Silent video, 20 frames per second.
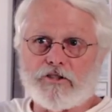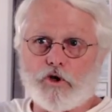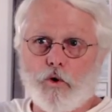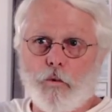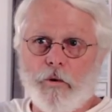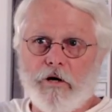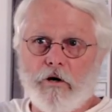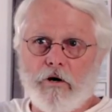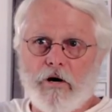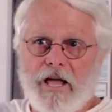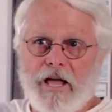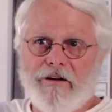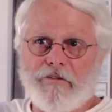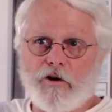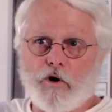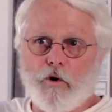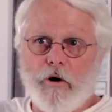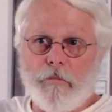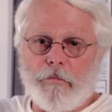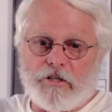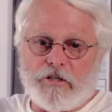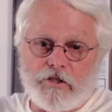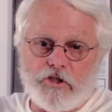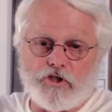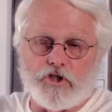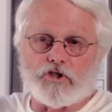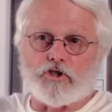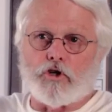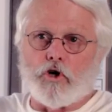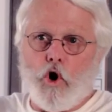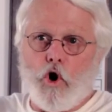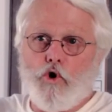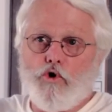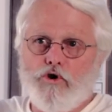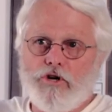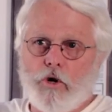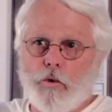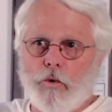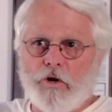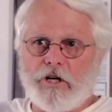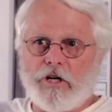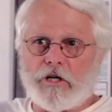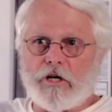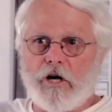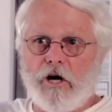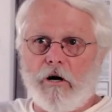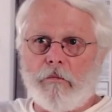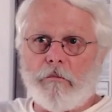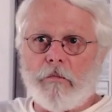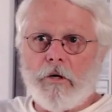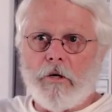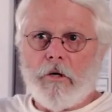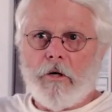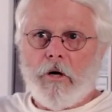So we don't have equipment to just loan you when you come.